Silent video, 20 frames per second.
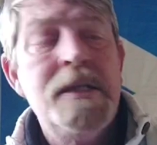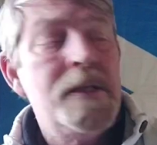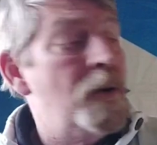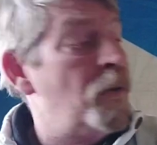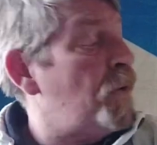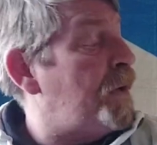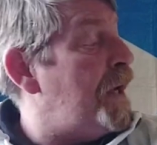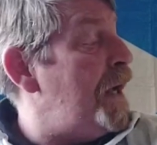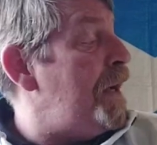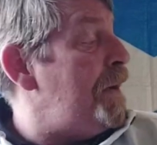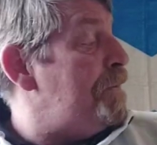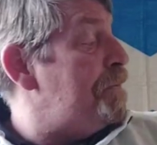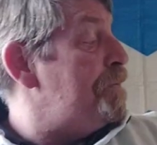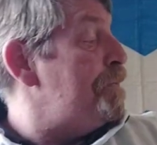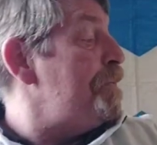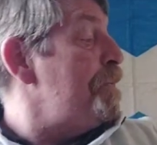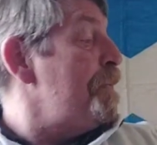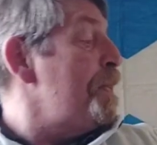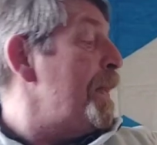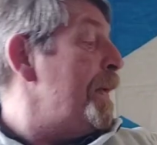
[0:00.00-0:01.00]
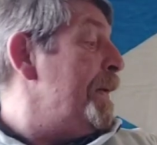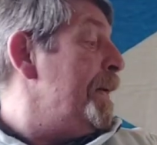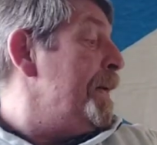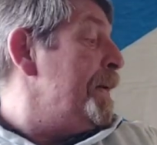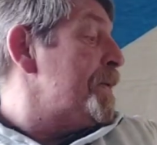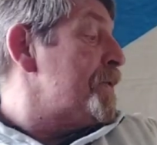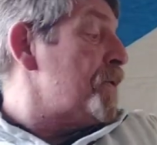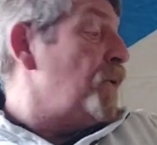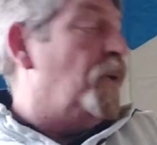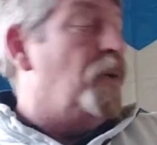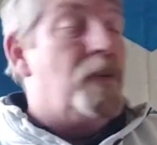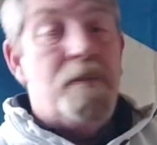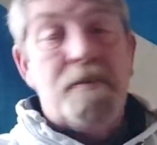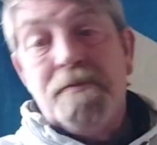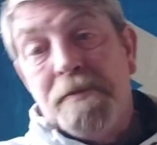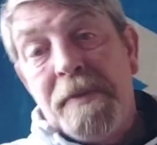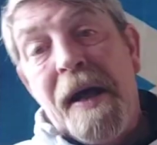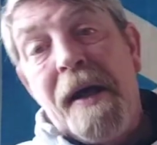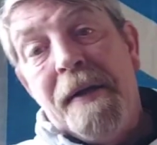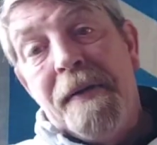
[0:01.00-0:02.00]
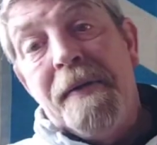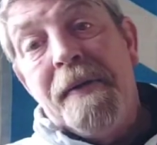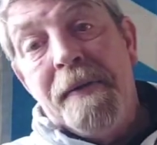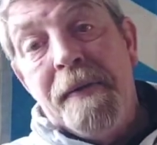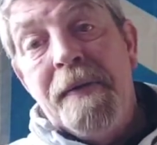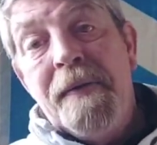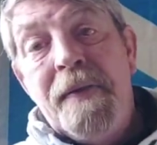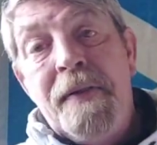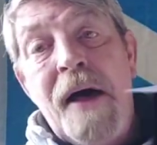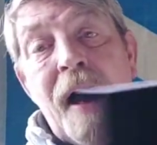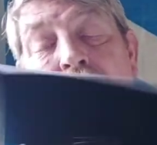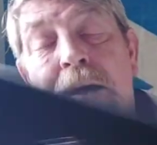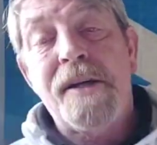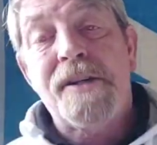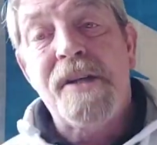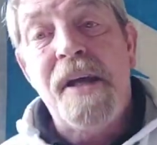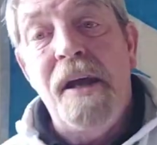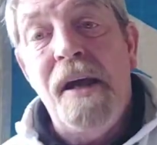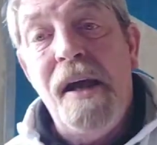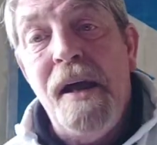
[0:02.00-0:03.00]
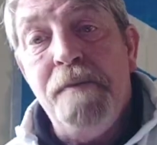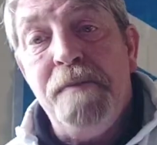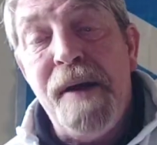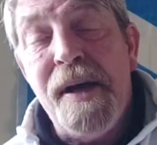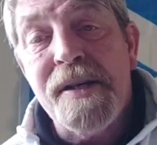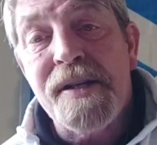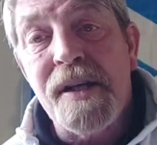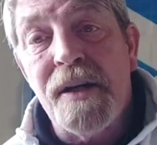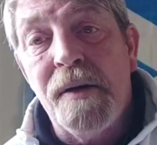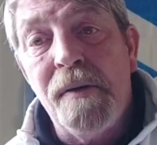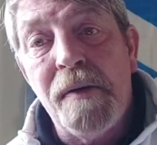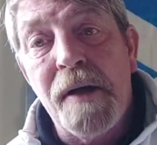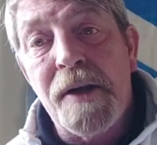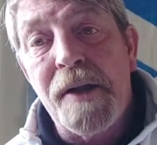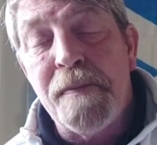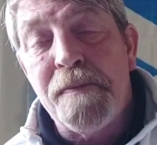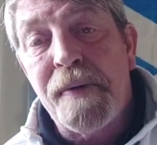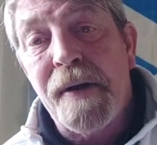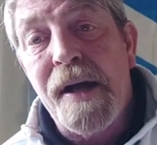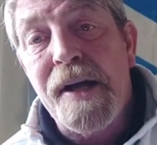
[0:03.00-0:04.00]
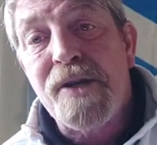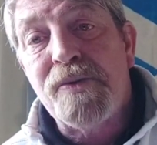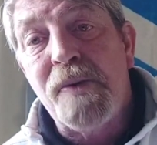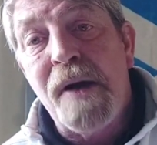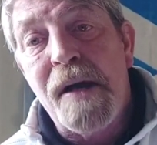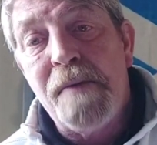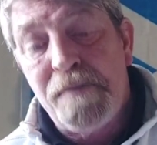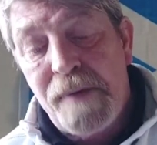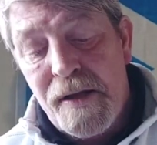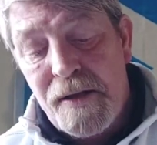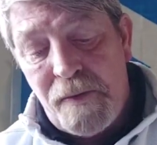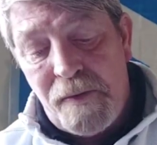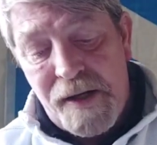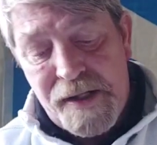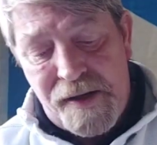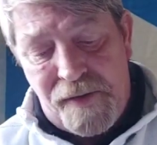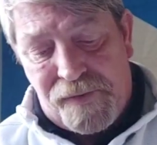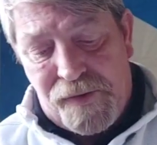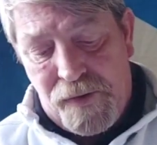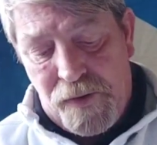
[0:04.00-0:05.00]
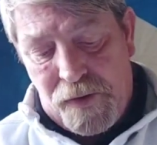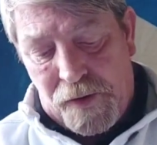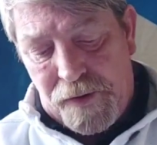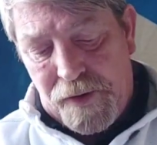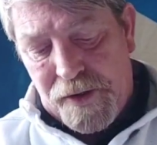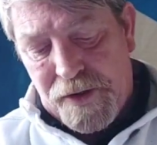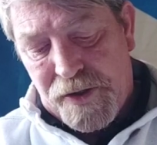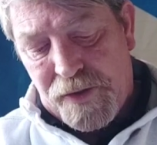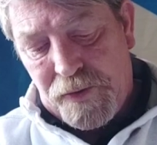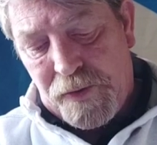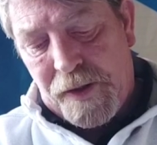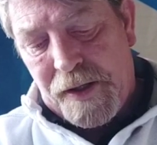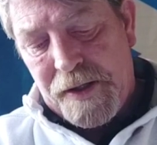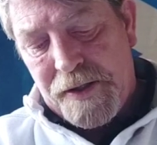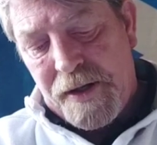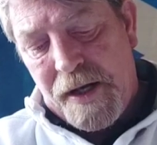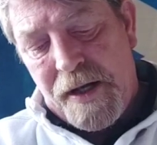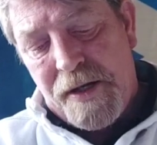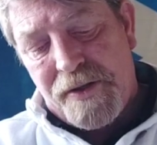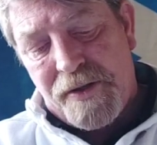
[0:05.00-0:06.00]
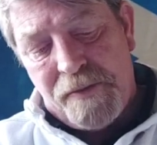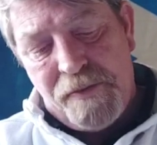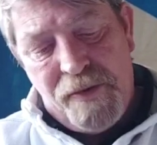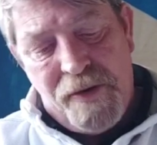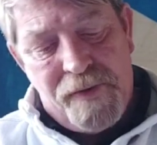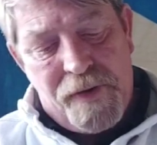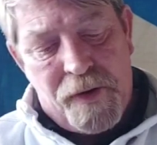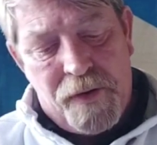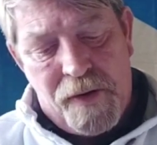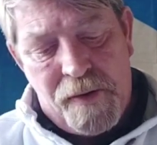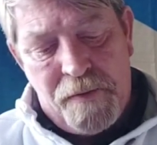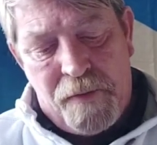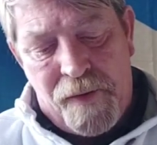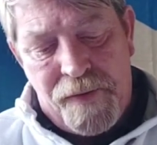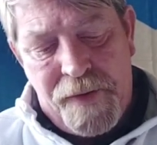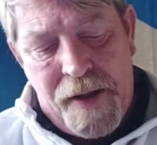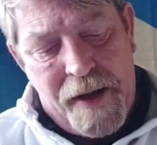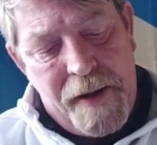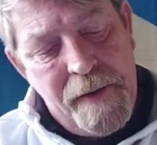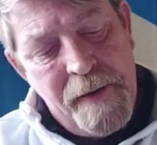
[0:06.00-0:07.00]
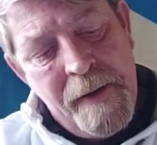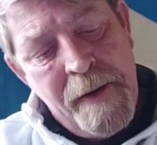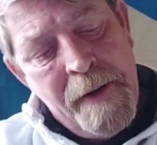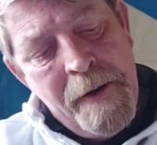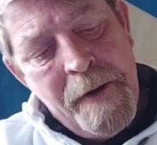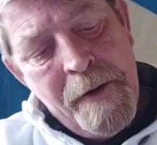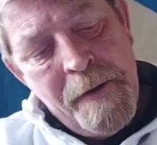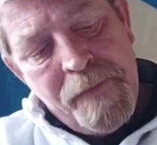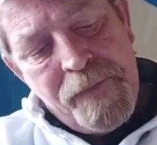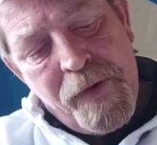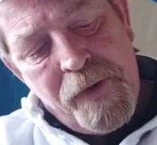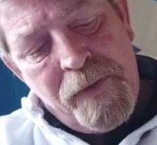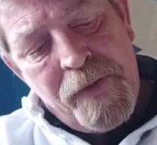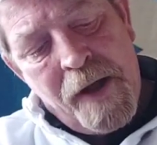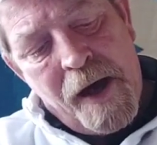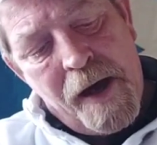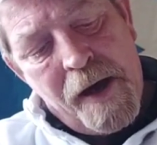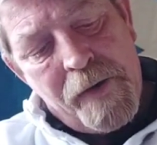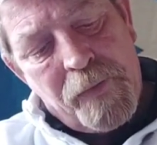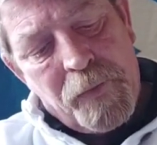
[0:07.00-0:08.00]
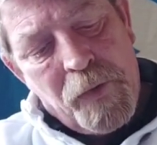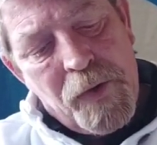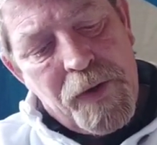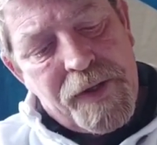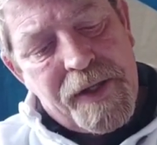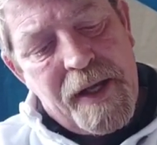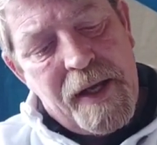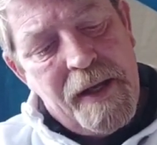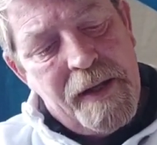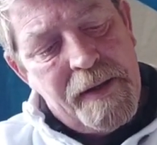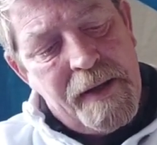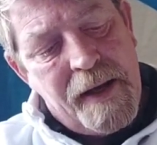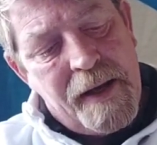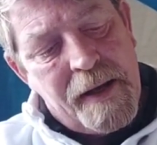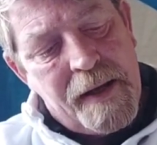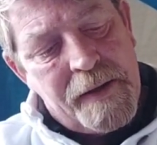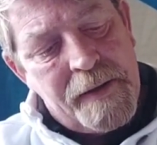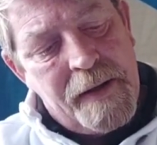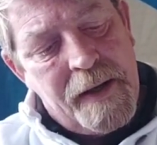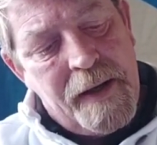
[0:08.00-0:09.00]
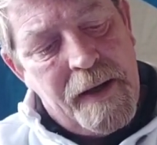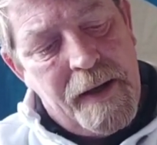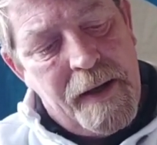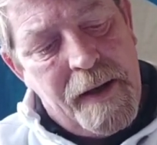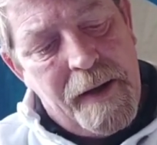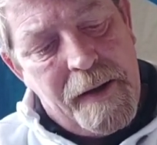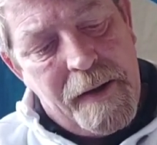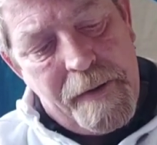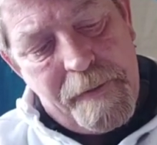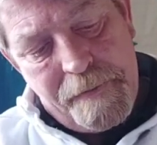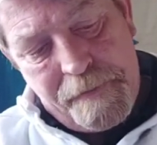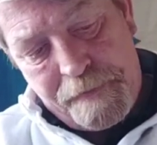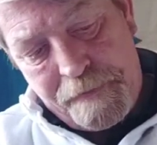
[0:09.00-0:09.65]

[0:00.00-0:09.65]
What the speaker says: Okay, so that's basically where the press went, but there was a few other stories. Right, so moving on, Monday, down that road then, and the